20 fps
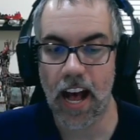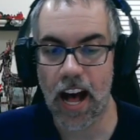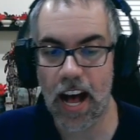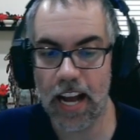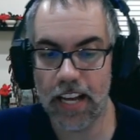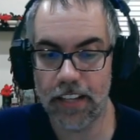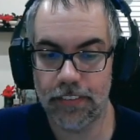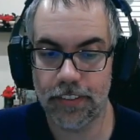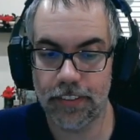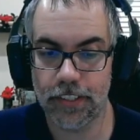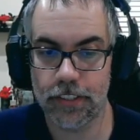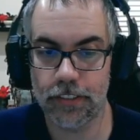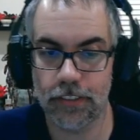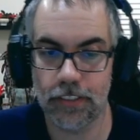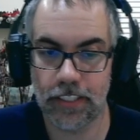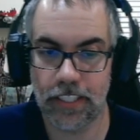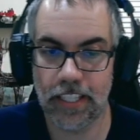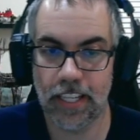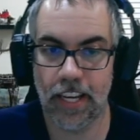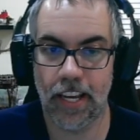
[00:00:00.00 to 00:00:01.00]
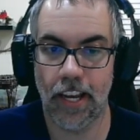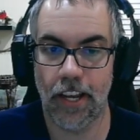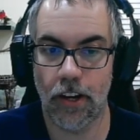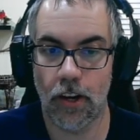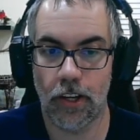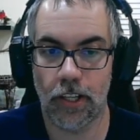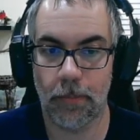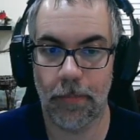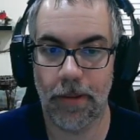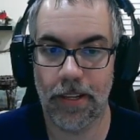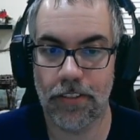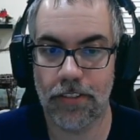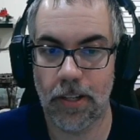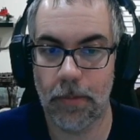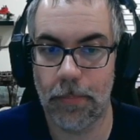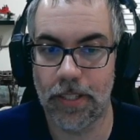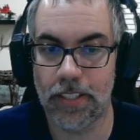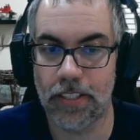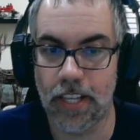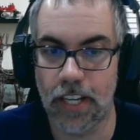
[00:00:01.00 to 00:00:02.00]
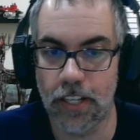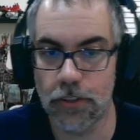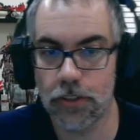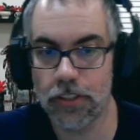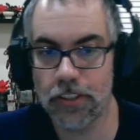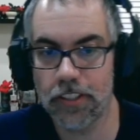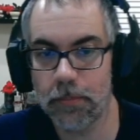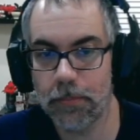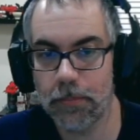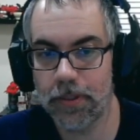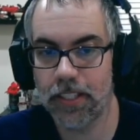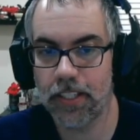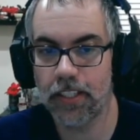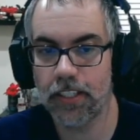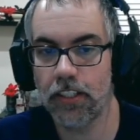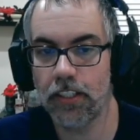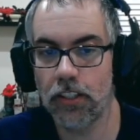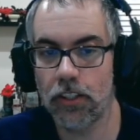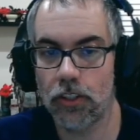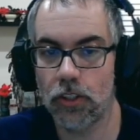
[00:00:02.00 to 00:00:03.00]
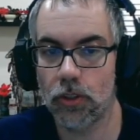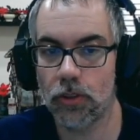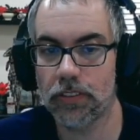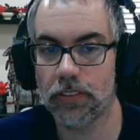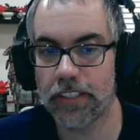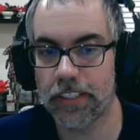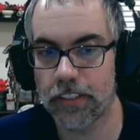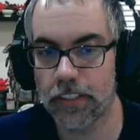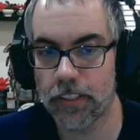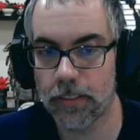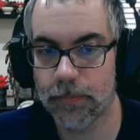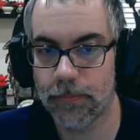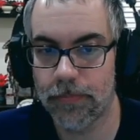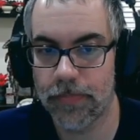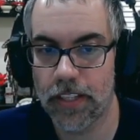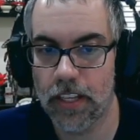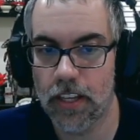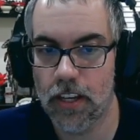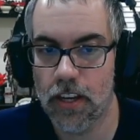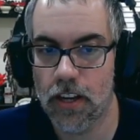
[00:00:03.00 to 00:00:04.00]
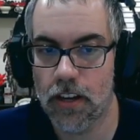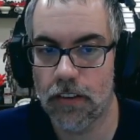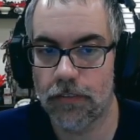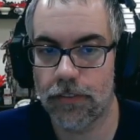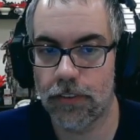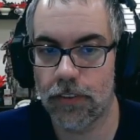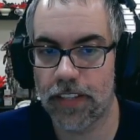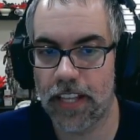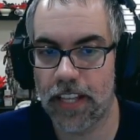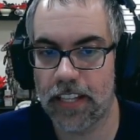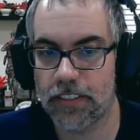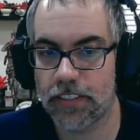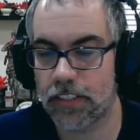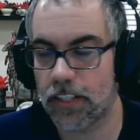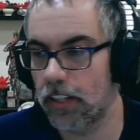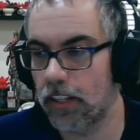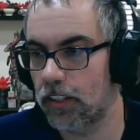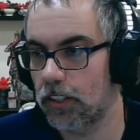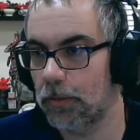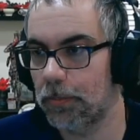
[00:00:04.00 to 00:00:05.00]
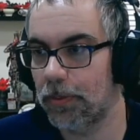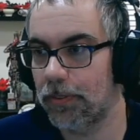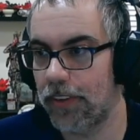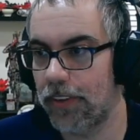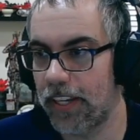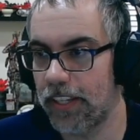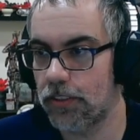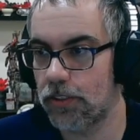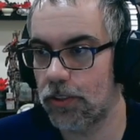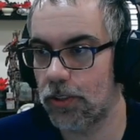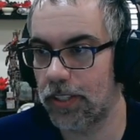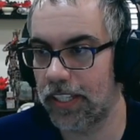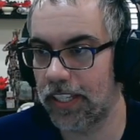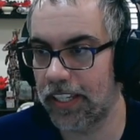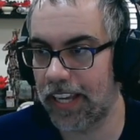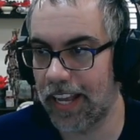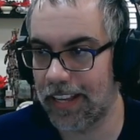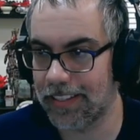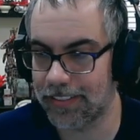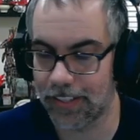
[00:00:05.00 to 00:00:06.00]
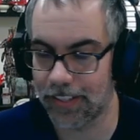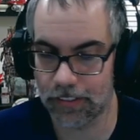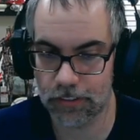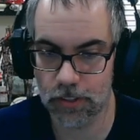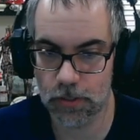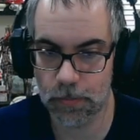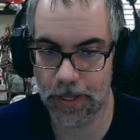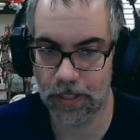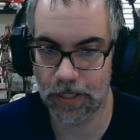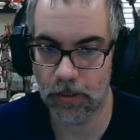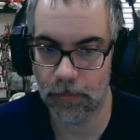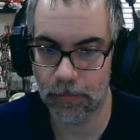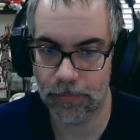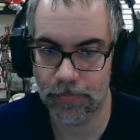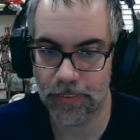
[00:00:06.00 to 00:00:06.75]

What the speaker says: I think you're looking at an Archimendrite potentially being your leader for that Scholar of Profane, so you can cast an extra spell.